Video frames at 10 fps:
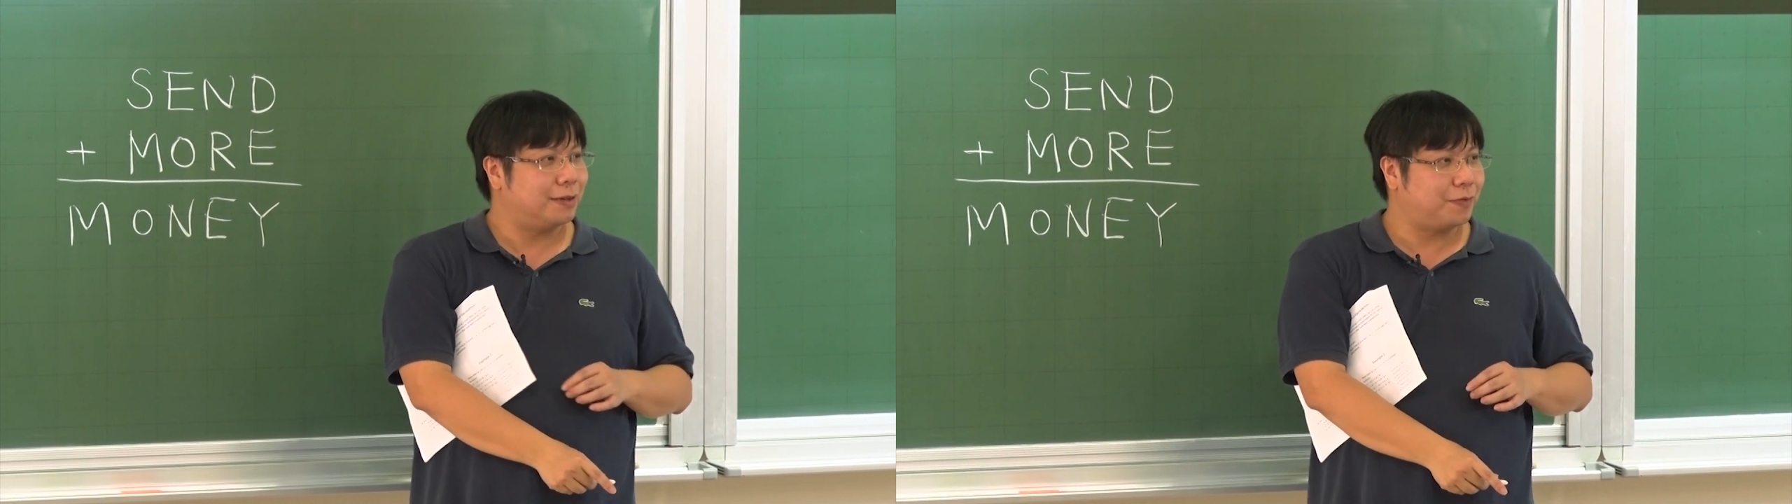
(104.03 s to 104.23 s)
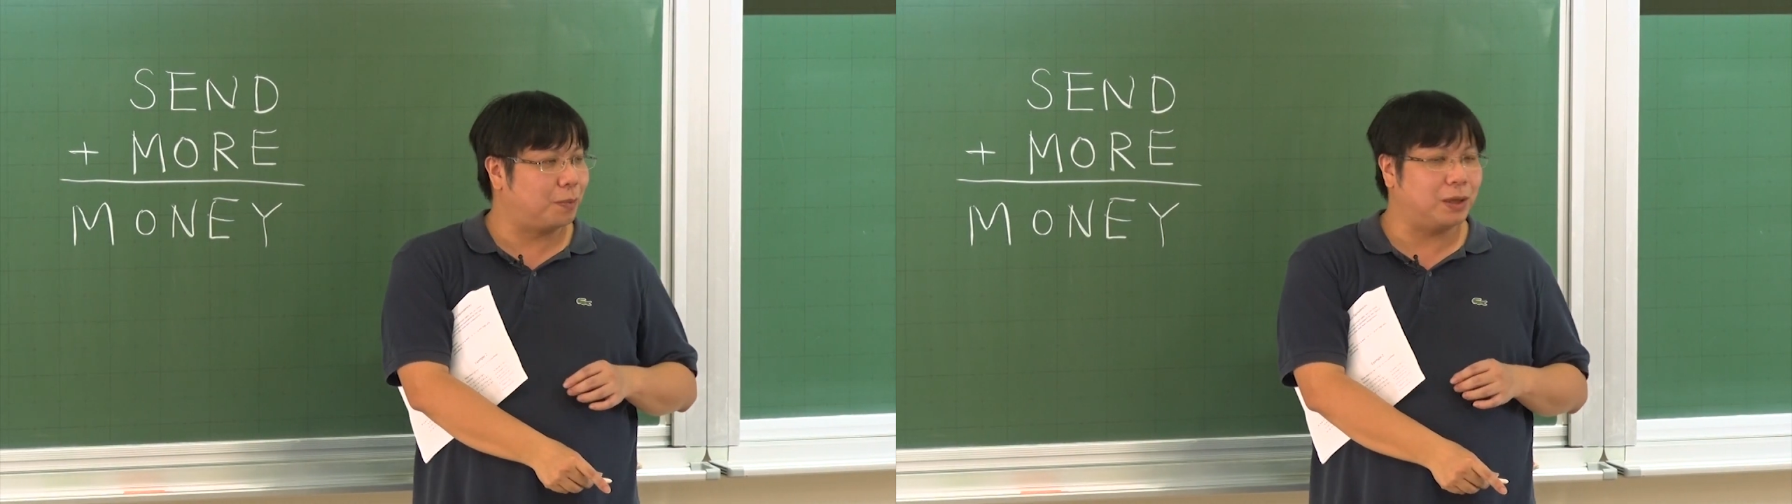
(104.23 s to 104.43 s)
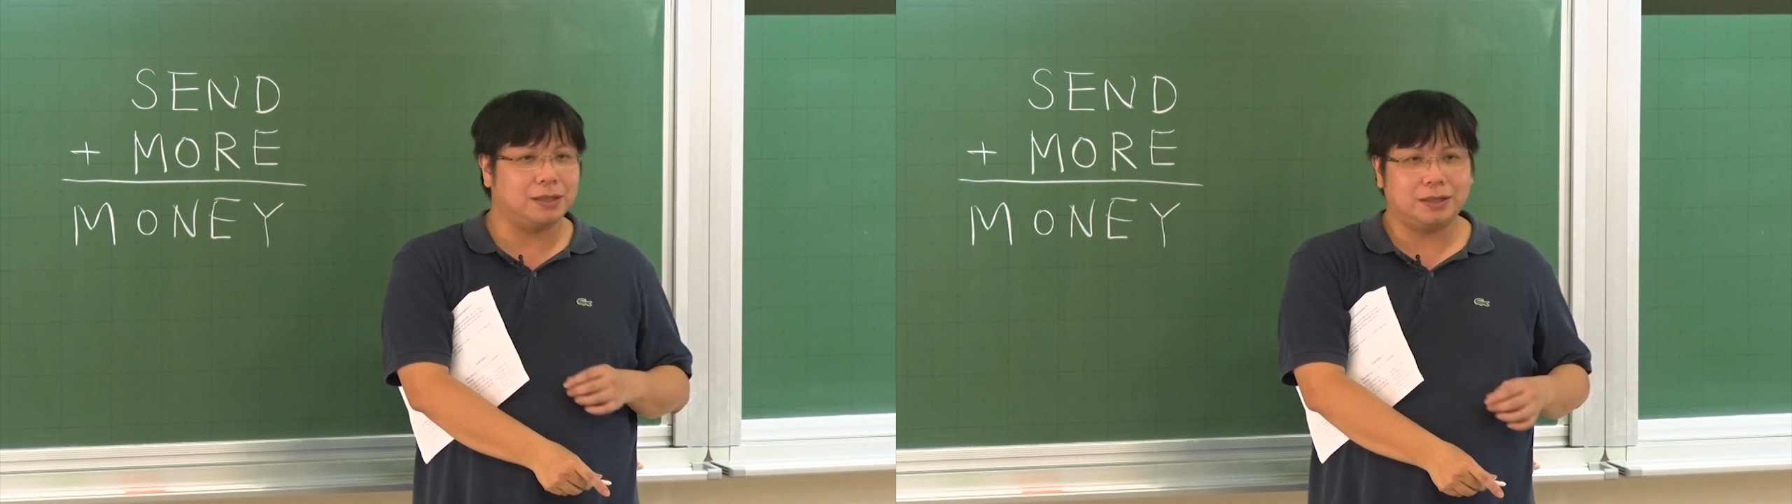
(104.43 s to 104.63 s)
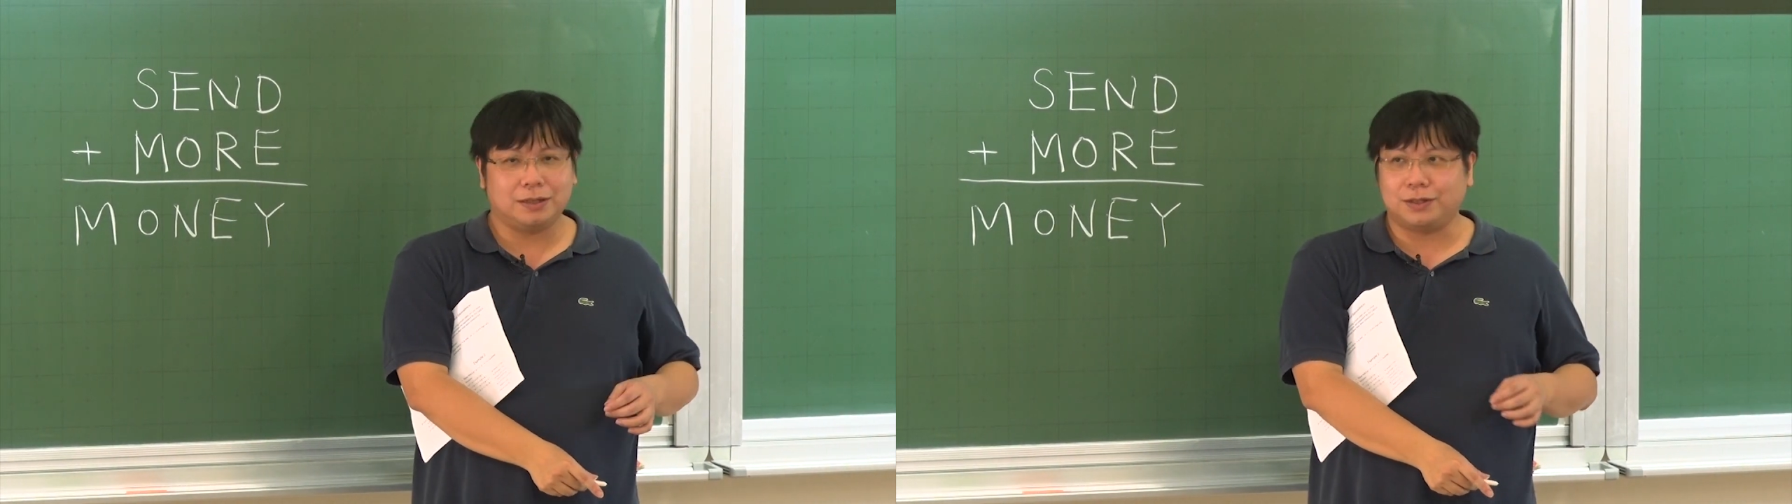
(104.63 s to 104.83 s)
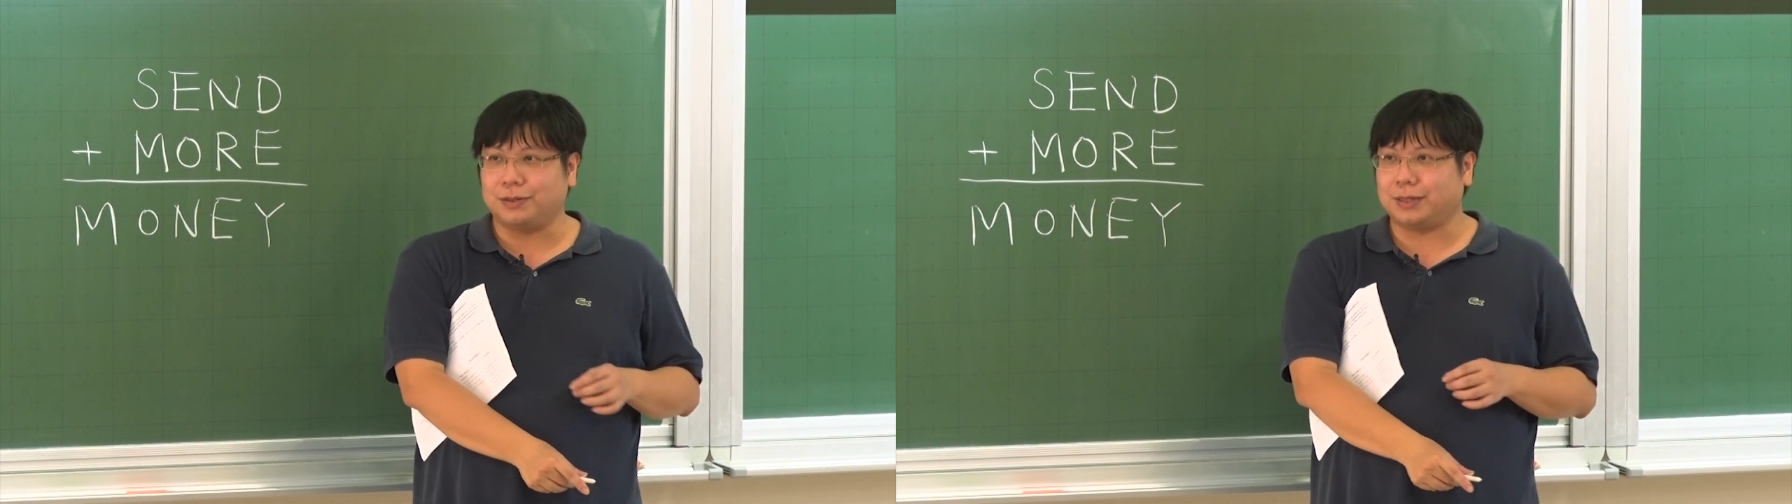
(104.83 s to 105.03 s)
from 1
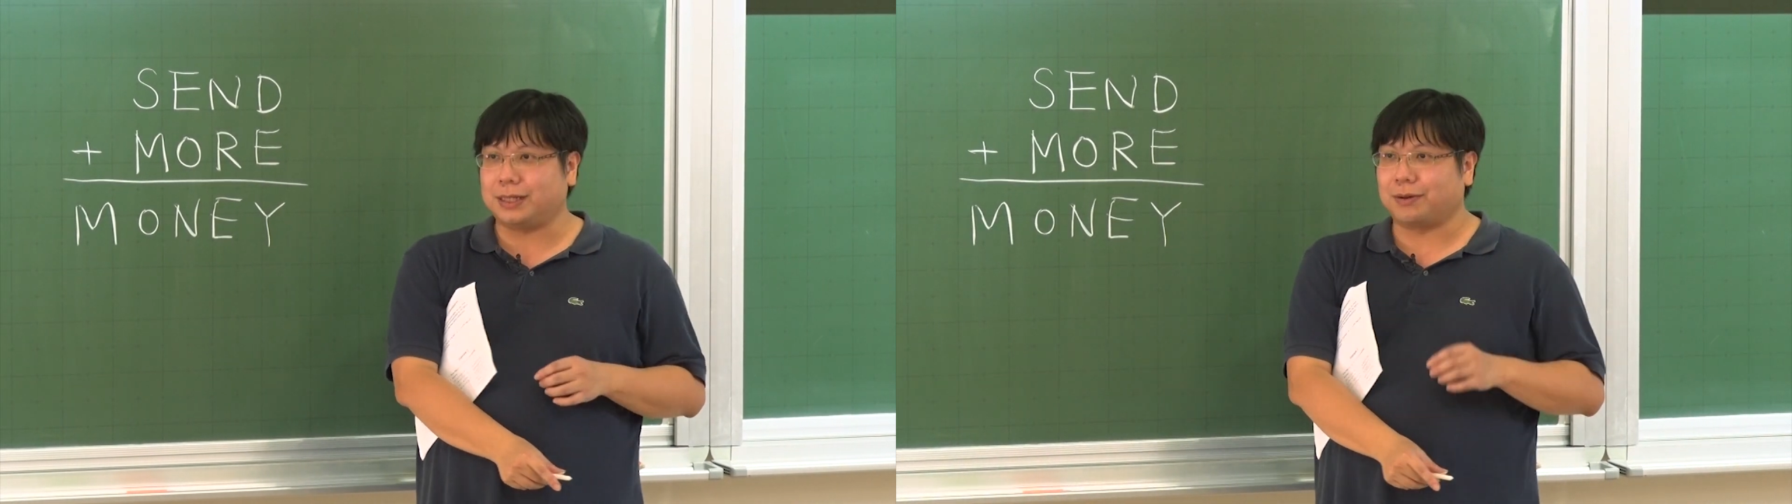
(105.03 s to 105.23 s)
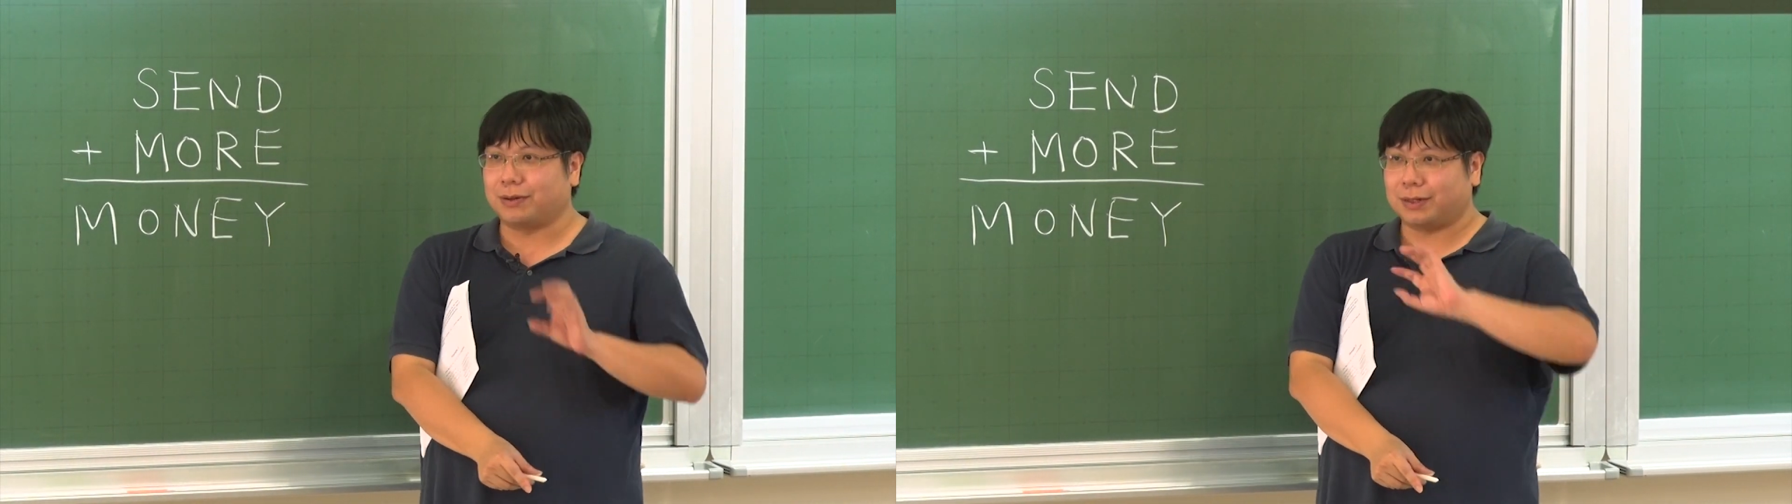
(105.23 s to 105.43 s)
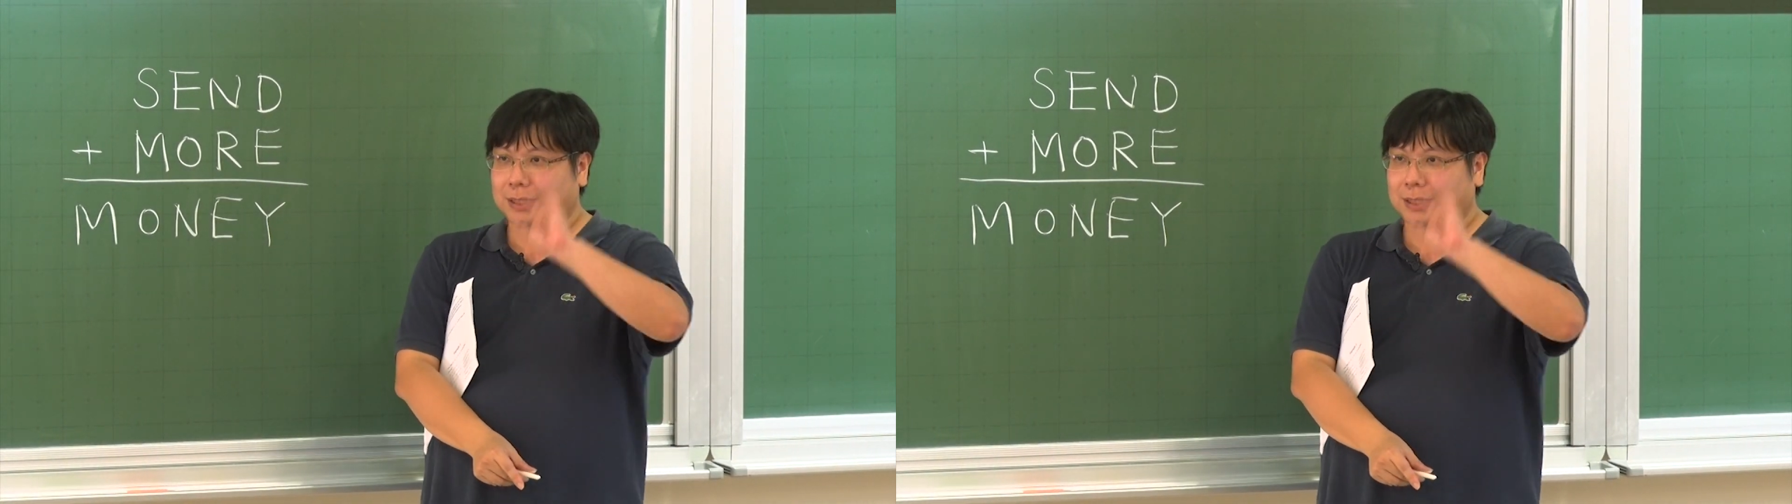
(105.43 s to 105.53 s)
to 0,